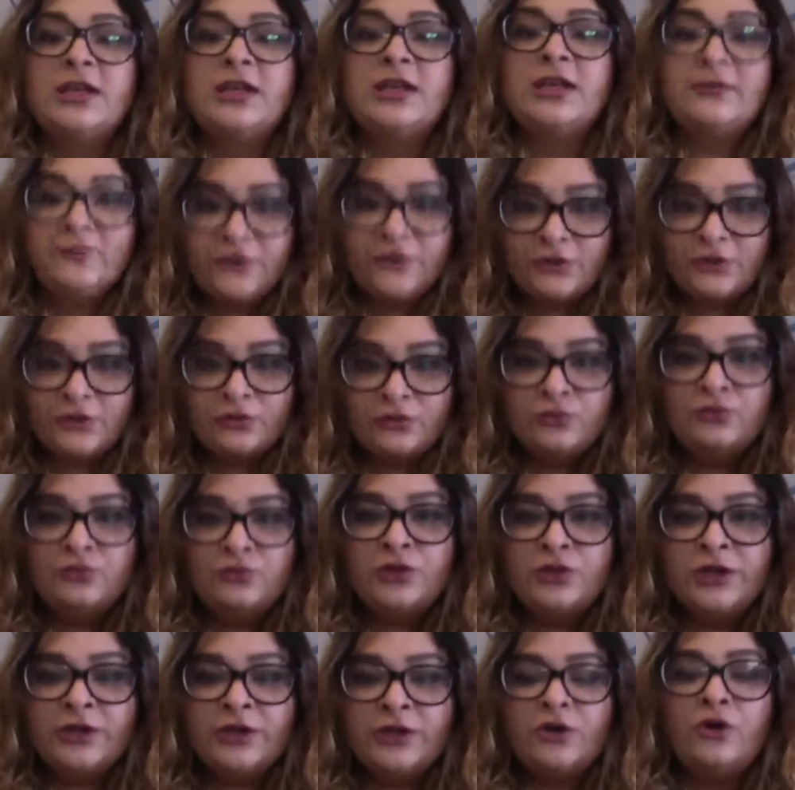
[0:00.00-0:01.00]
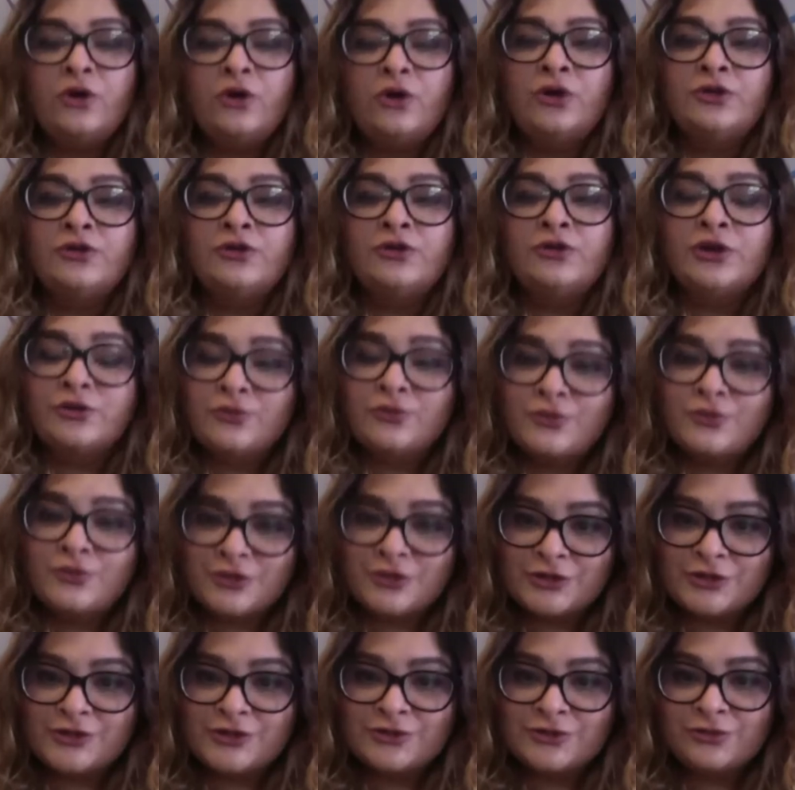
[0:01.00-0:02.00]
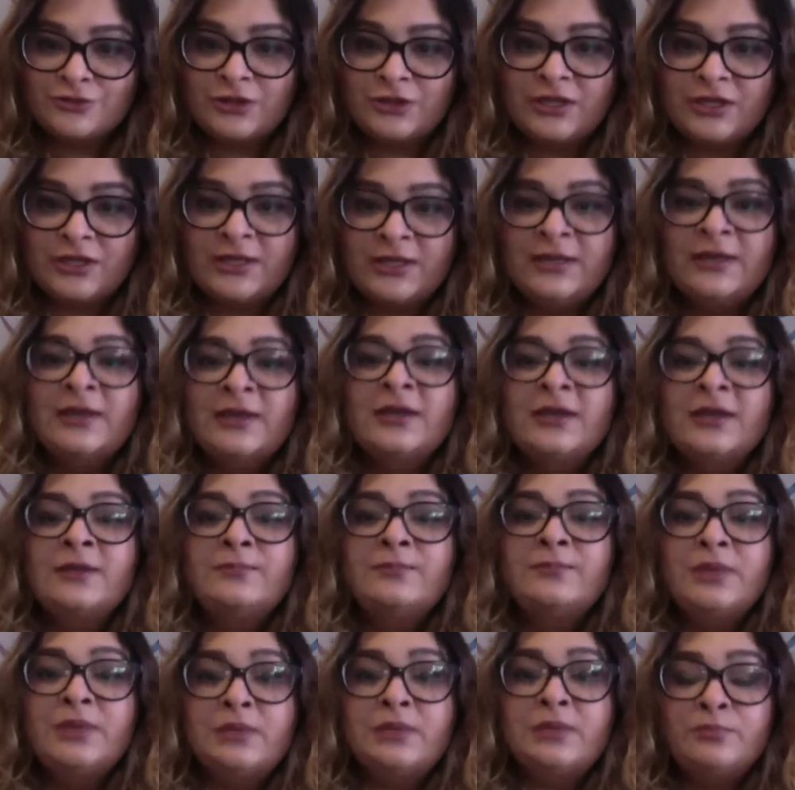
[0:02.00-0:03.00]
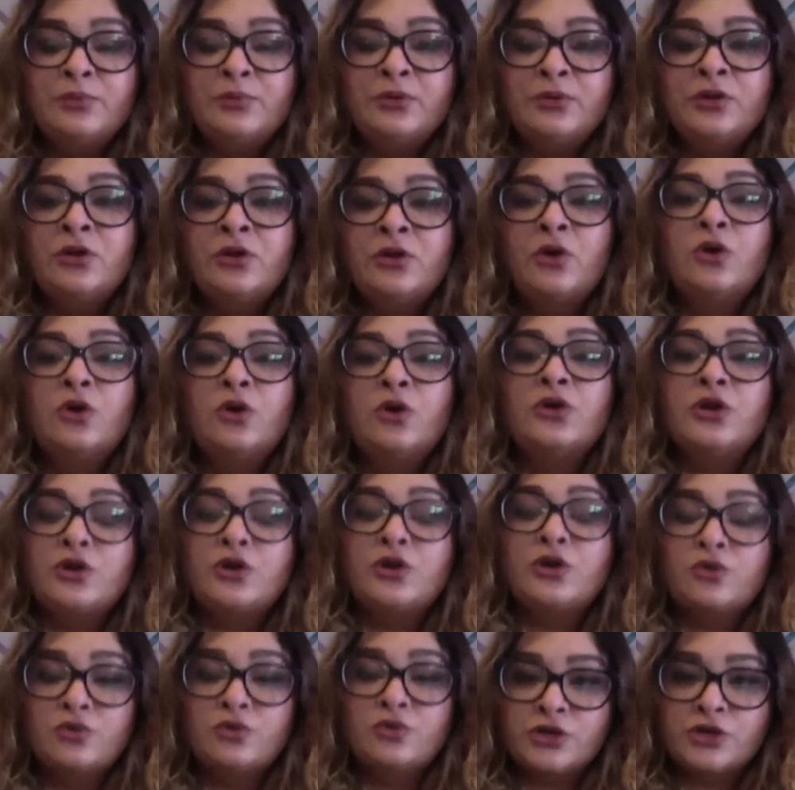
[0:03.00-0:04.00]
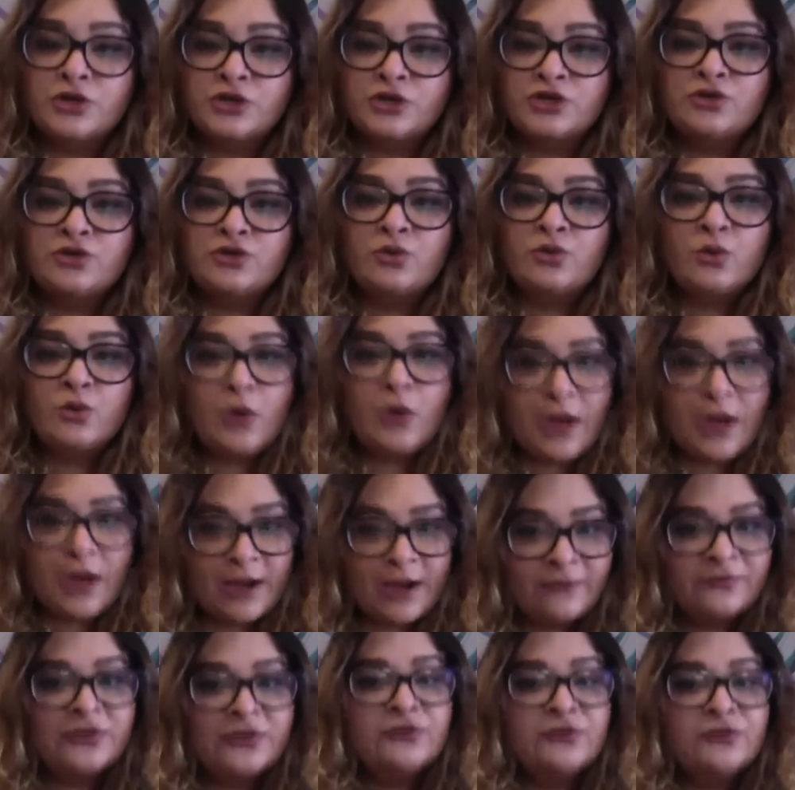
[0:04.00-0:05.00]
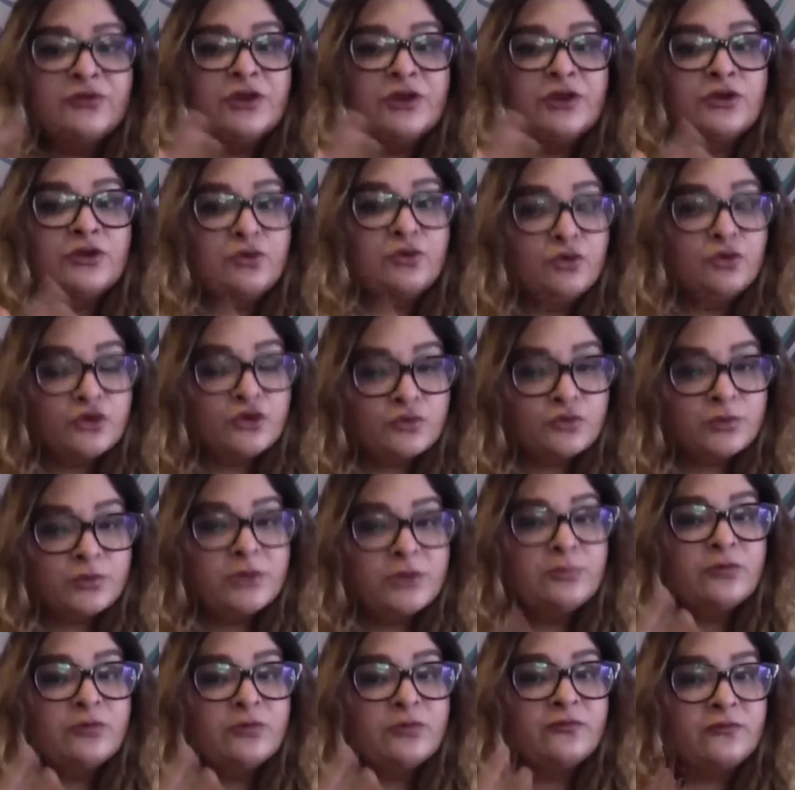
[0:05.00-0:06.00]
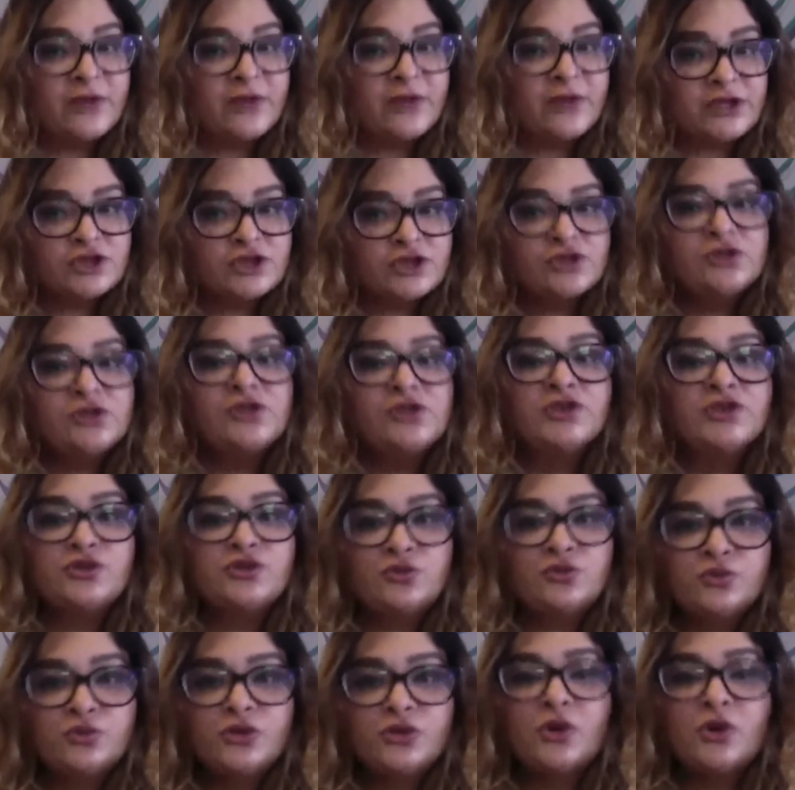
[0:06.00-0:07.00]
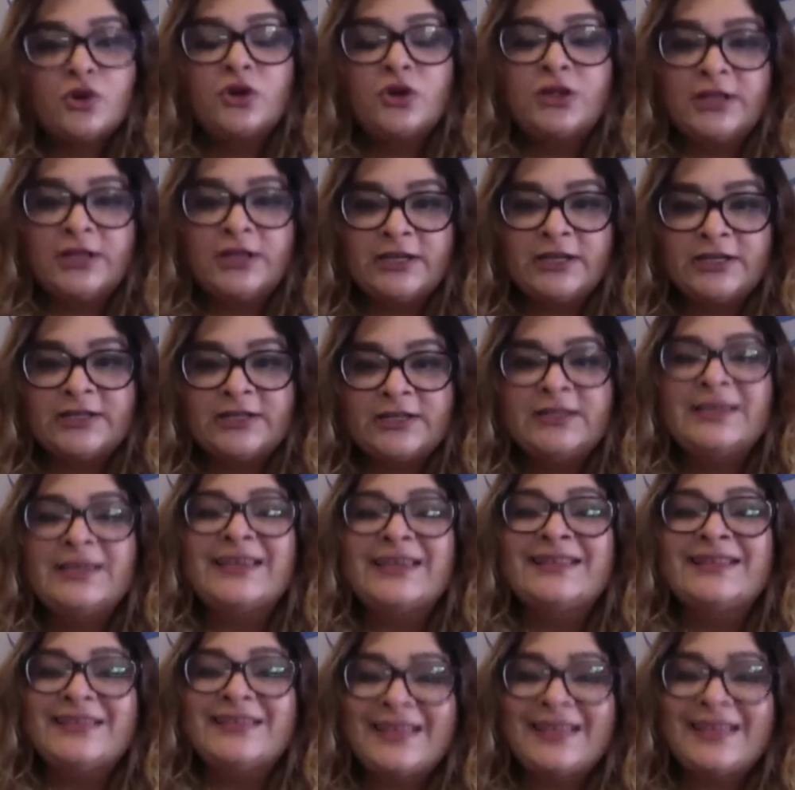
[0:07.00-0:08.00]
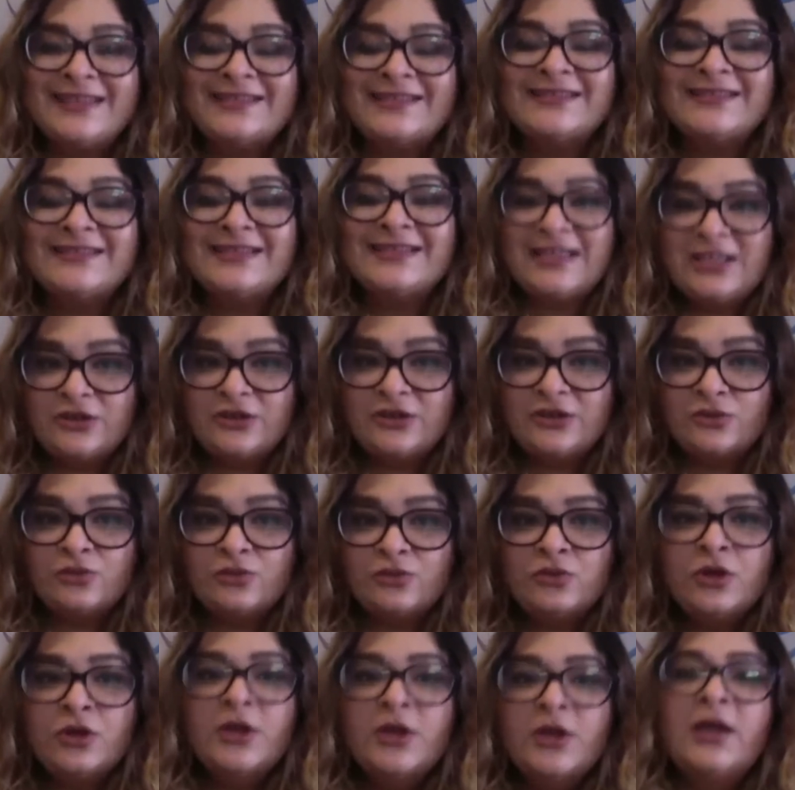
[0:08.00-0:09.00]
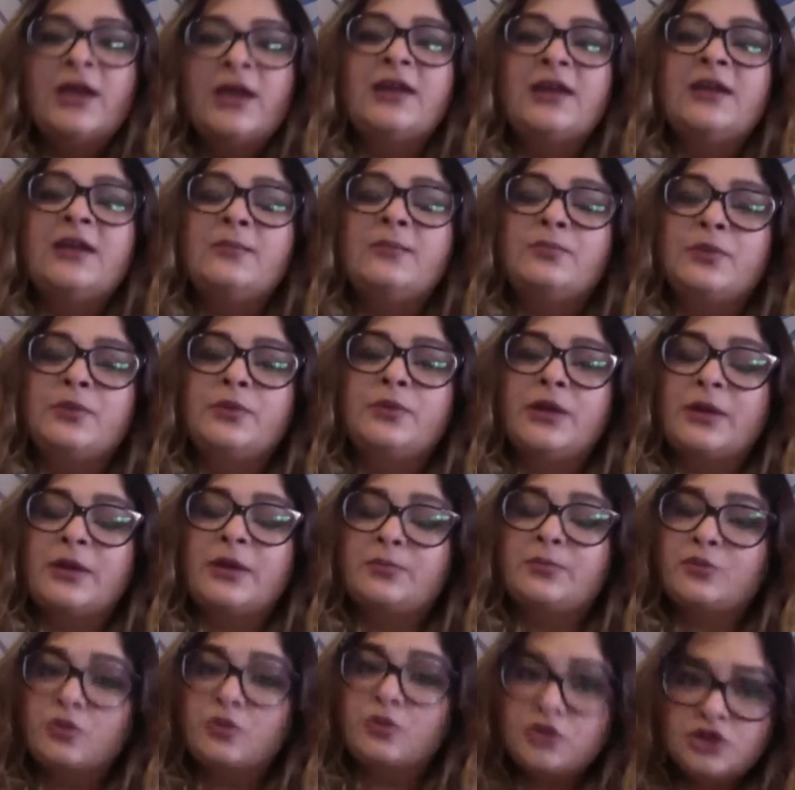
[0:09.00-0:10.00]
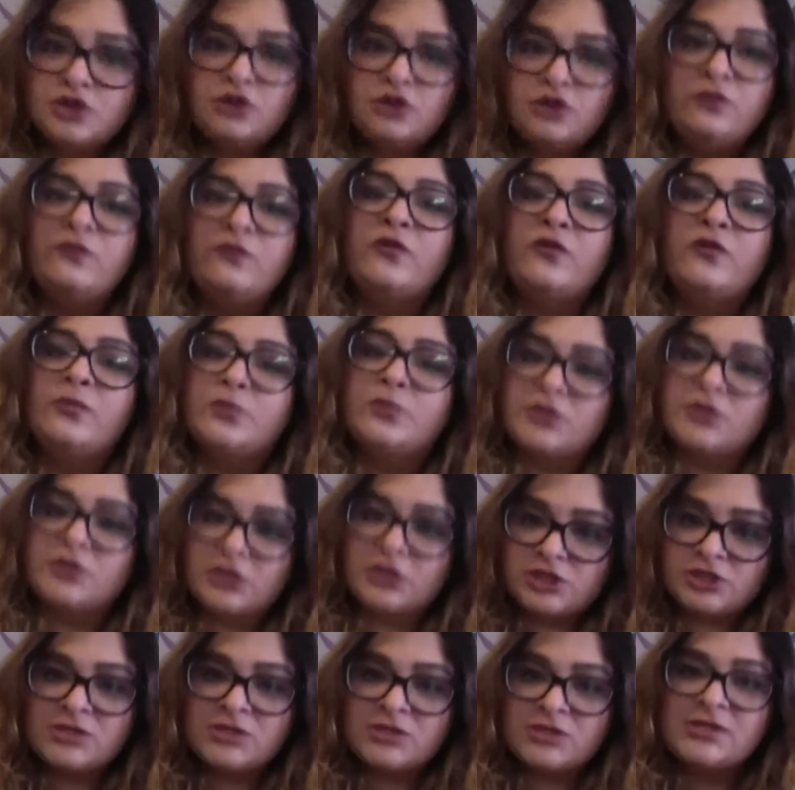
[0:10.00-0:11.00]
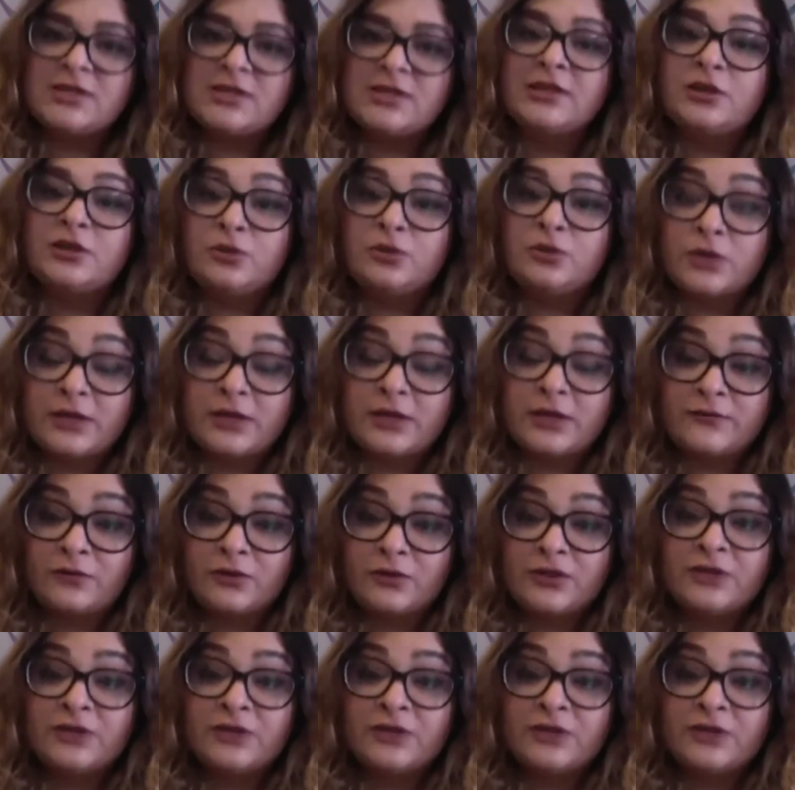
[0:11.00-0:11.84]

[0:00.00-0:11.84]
If you click on recruiters only, people or recruiters who have the recruitment professional suit on LinkedIn can then see you and approach you for positions that they're looking for.